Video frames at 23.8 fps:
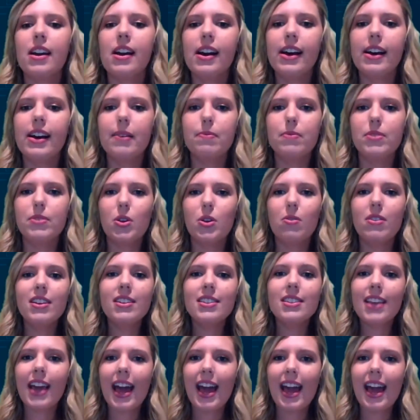Um, so
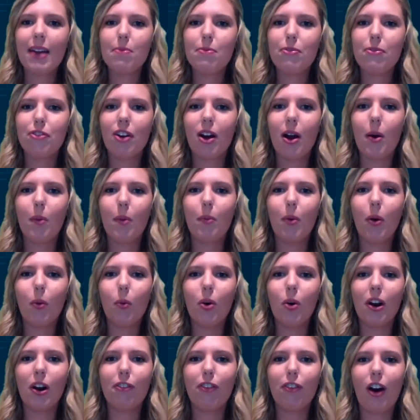this came from
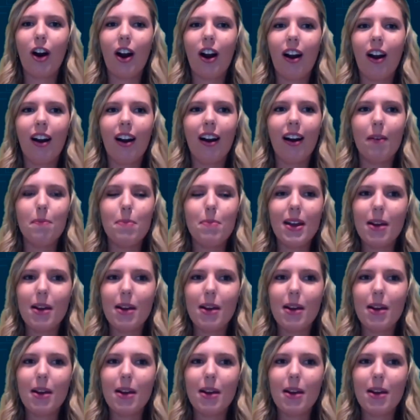one of our um,